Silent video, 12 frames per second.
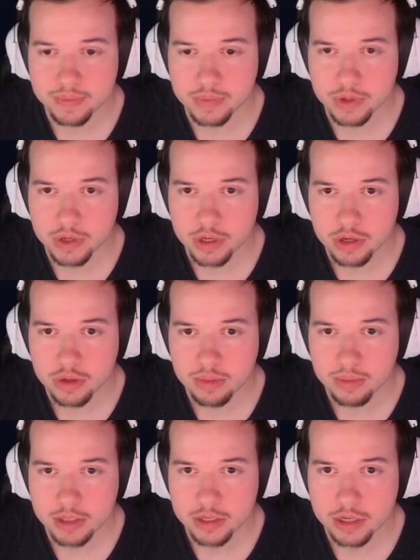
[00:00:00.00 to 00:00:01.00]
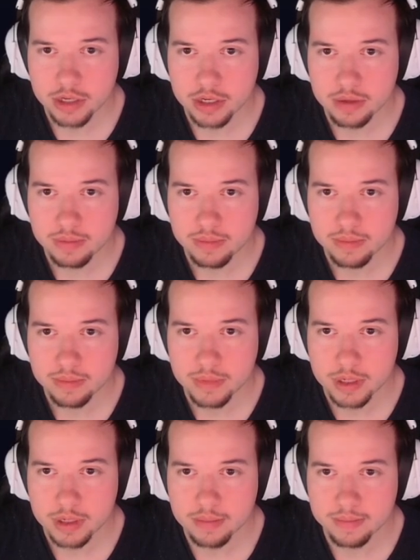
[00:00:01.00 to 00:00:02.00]
We'll go monster card.
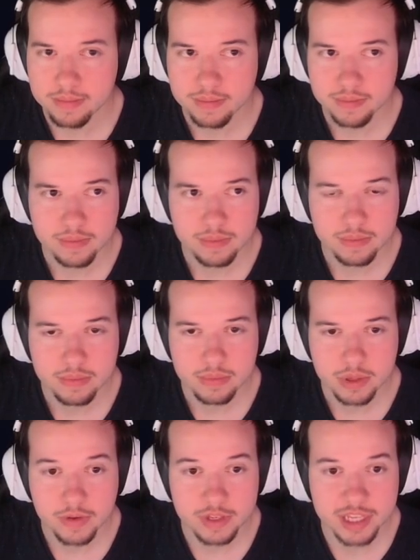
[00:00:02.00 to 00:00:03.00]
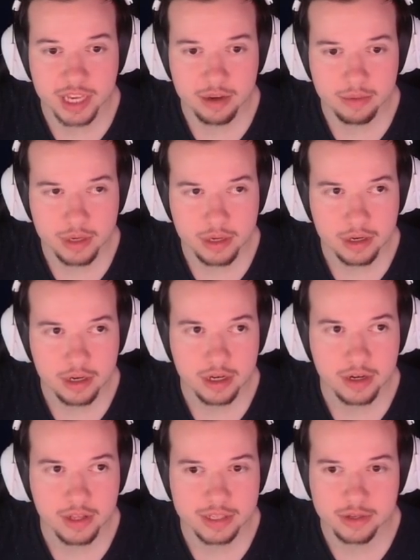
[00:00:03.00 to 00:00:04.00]
Yep. You have a second one?
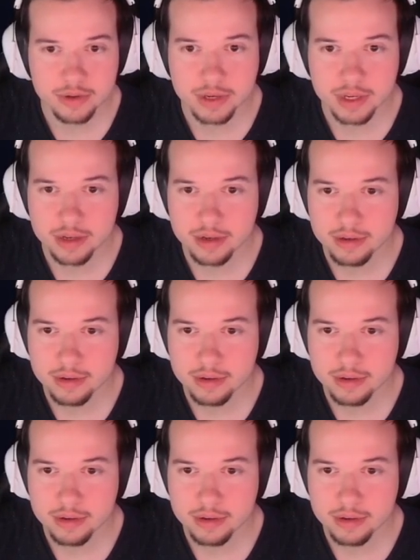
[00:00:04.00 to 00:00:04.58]
Oh, that's annoying.